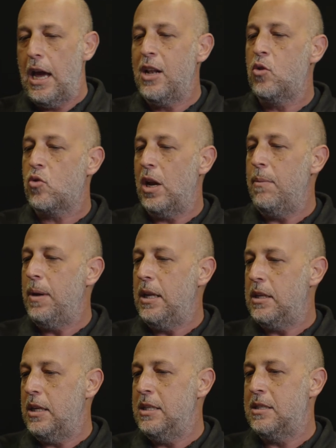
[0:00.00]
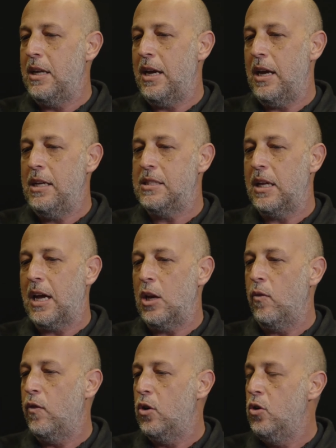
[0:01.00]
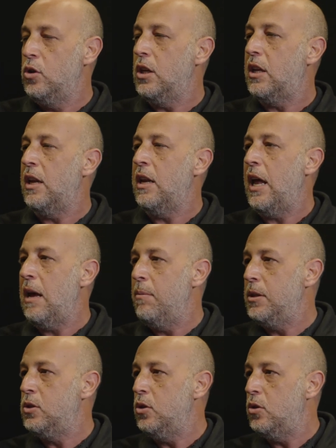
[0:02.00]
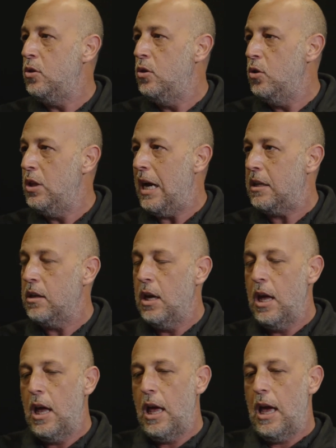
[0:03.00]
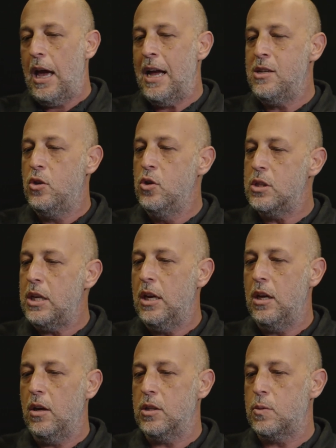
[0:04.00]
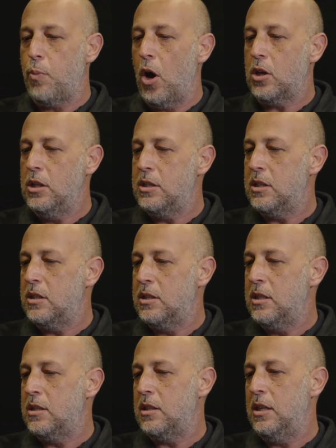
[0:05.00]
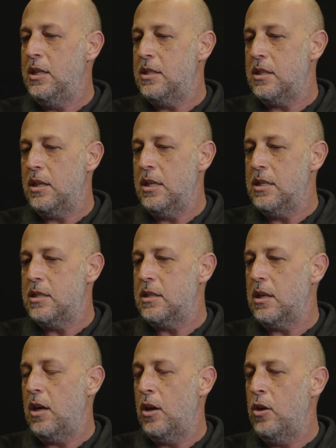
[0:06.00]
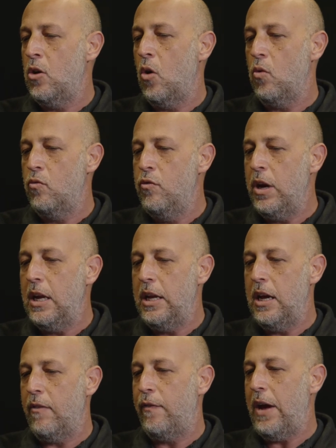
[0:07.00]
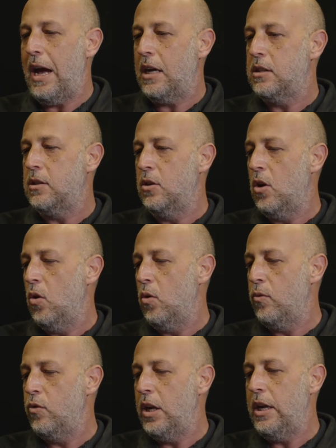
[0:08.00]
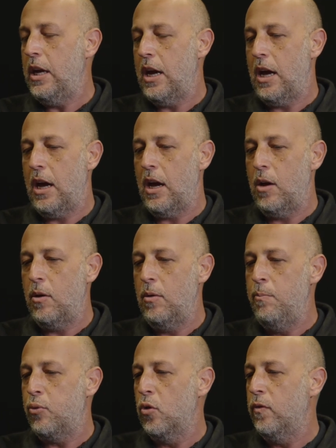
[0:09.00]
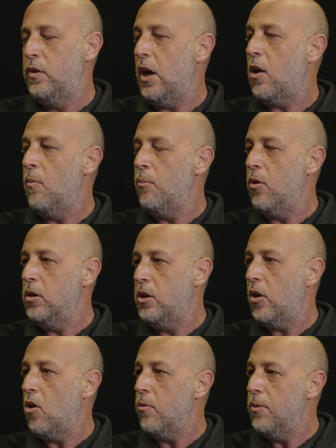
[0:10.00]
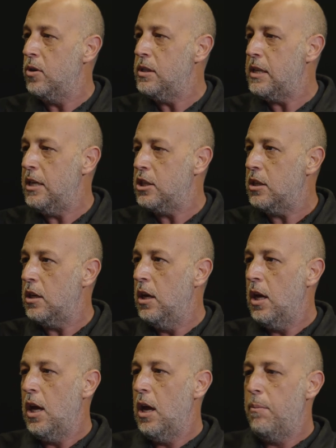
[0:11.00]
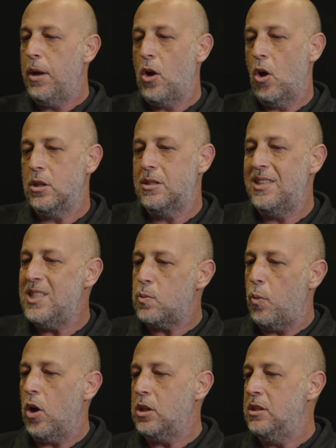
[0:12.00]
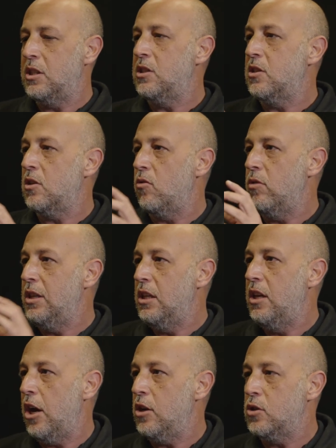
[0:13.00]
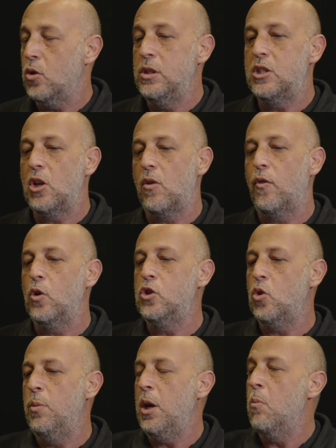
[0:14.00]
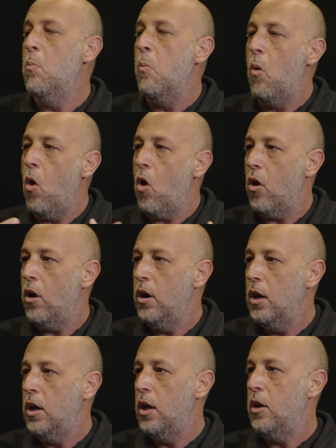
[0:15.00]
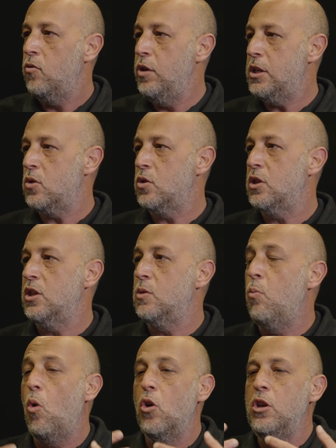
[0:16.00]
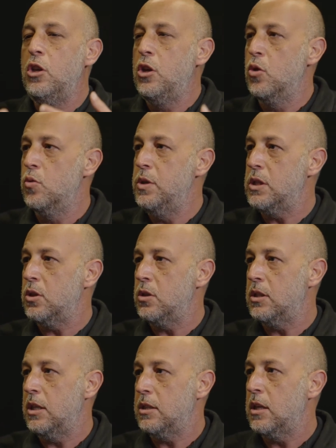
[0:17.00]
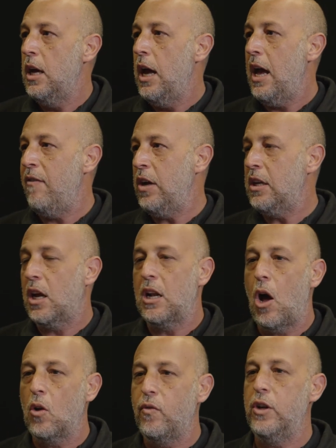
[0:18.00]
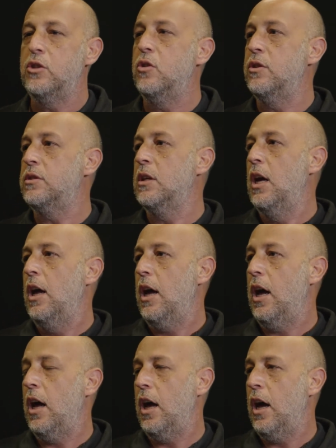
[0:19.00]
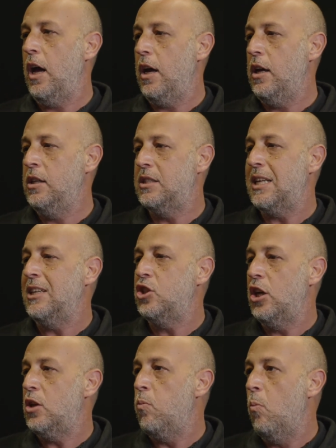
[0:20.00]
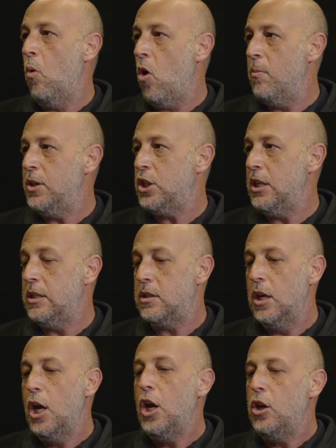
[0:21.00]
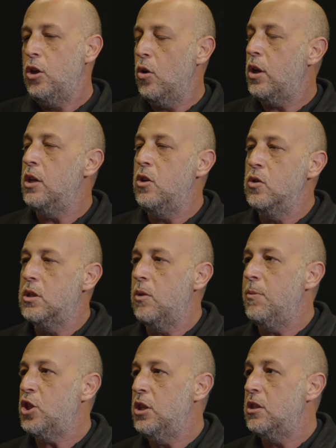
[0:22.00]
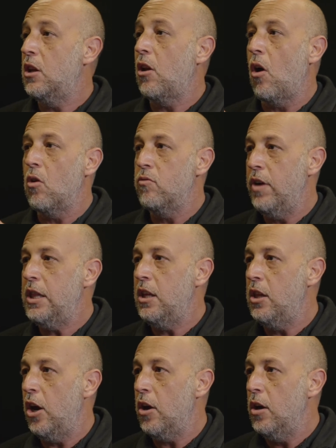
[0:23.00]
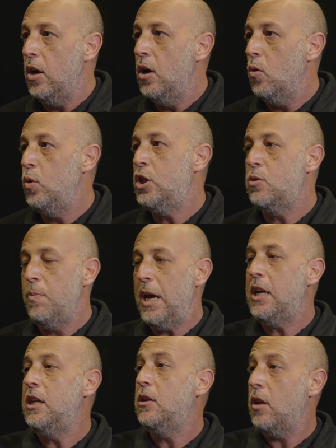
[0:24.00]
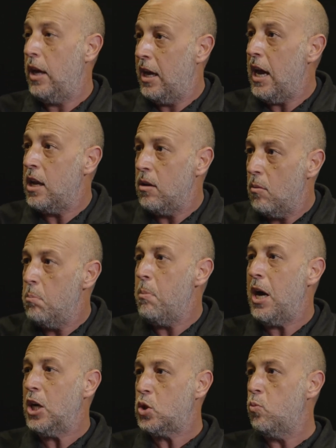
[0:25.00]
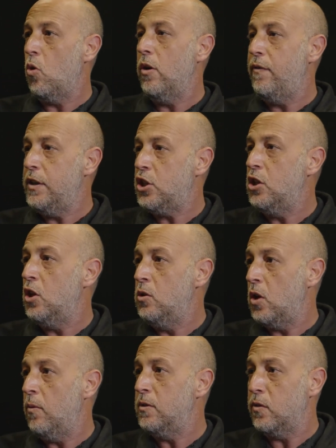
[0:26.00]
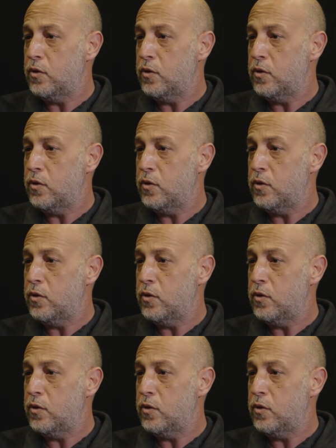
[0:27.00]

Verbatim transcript: Incredibuild is the, is the kind of glue that enables you to do that. And using spot instances is, is you know, really affects, you know, really uh, improve decarbonization because these spot instances are already there. So instead of consuming more resources, more new resources, having the cloud vendors uh, uh, instantiate more machines, you can use the machines that are already there which make it, again, much more efficient in terms of